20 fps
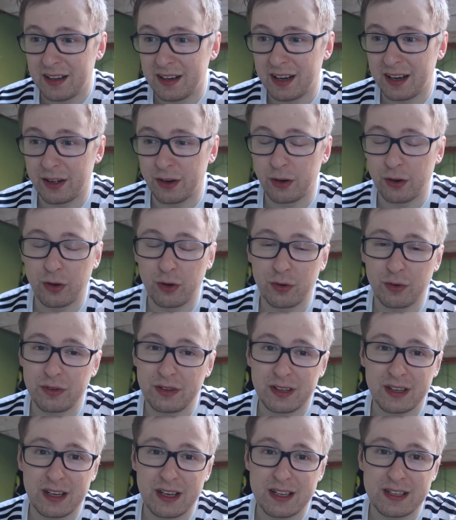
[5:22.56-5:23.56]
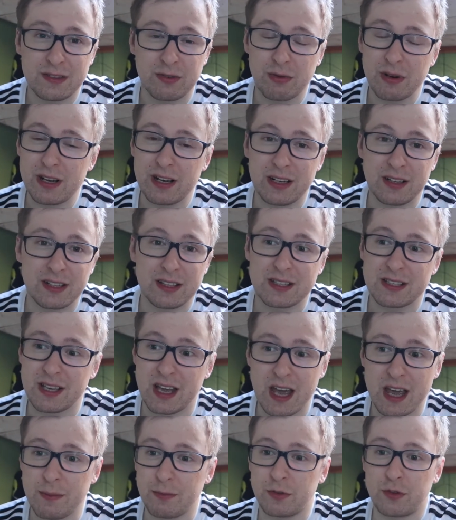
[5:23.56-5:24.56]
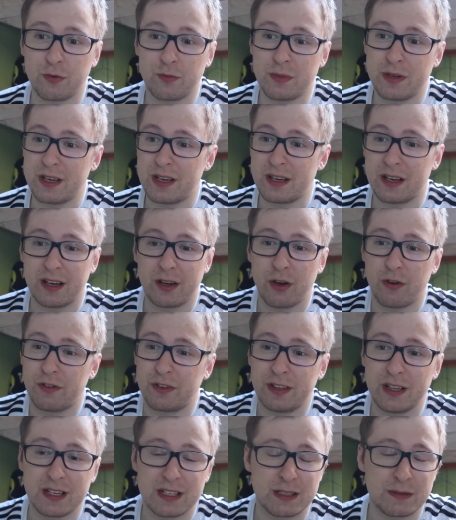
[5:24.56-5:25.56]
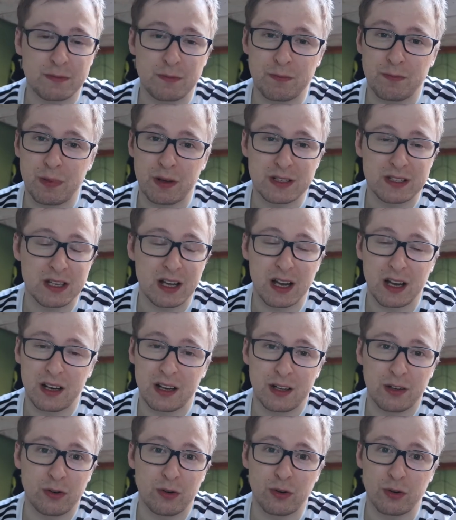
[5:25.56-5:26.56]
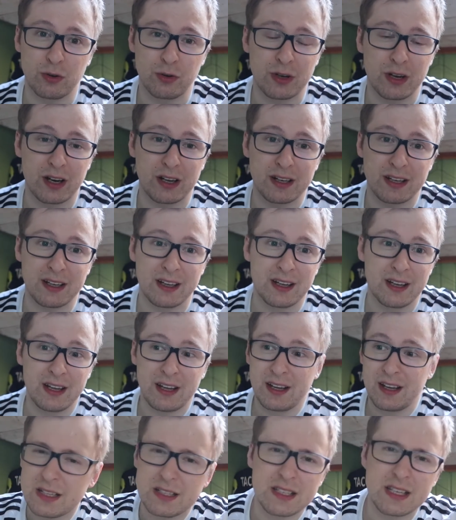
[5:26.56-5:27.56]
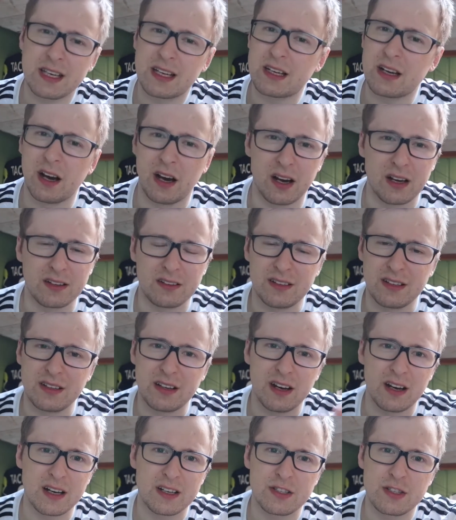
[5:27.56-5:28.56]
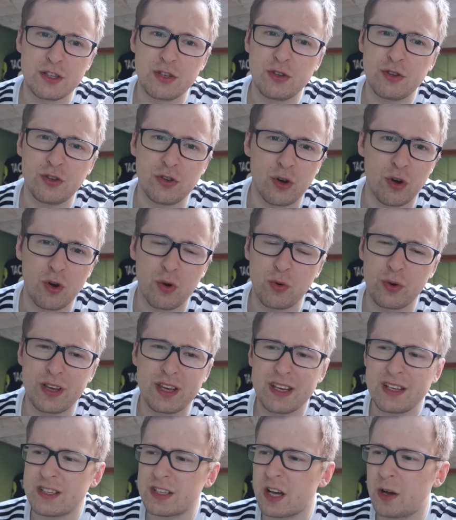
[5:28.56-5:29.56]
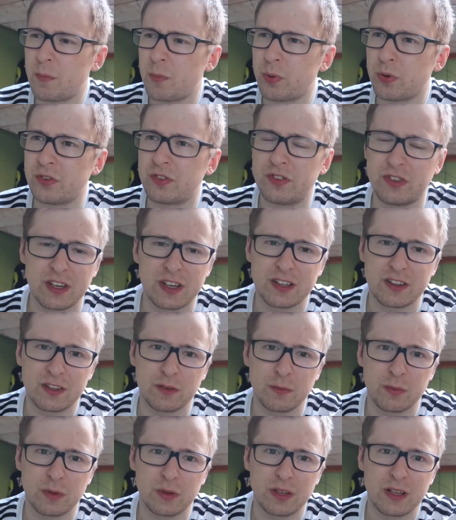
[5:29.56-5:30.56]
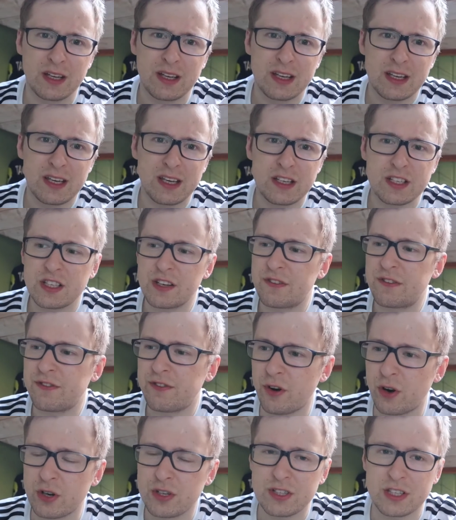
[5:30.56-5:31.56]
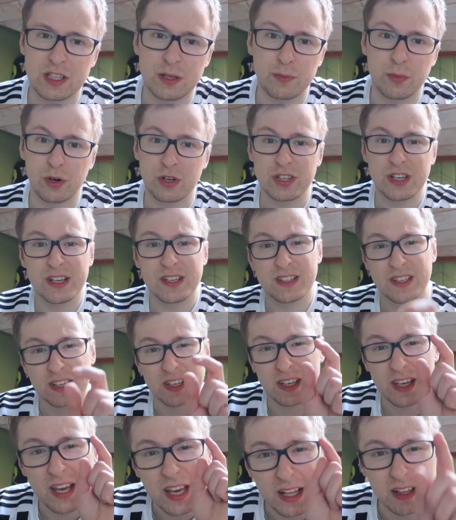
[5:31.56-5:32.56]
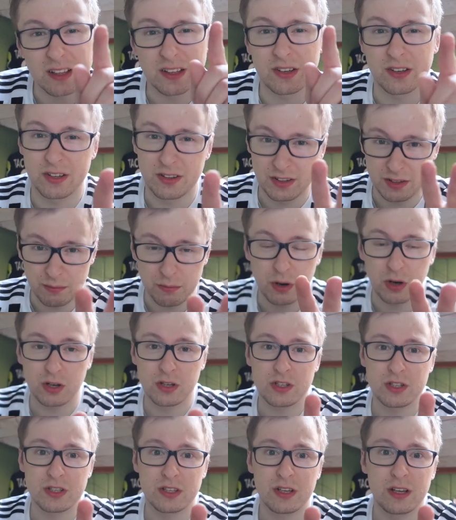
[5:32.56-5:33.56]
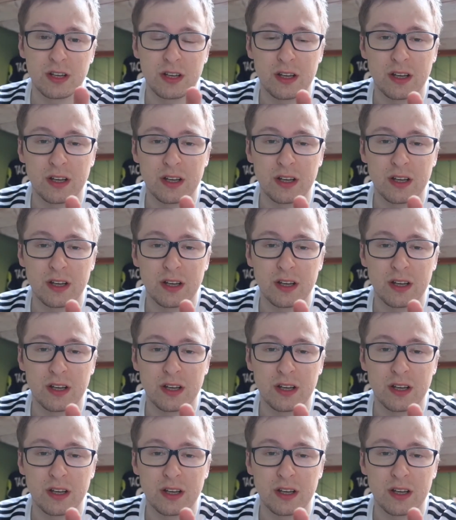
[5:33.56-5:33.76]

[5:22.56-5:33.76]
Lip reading: I don't know. It's really the same to me. Höwedes, Barzagli, Rugani. It's Icardi, guys. You know, he's unpredictable. He's a fox in the box. He's a killer in the box.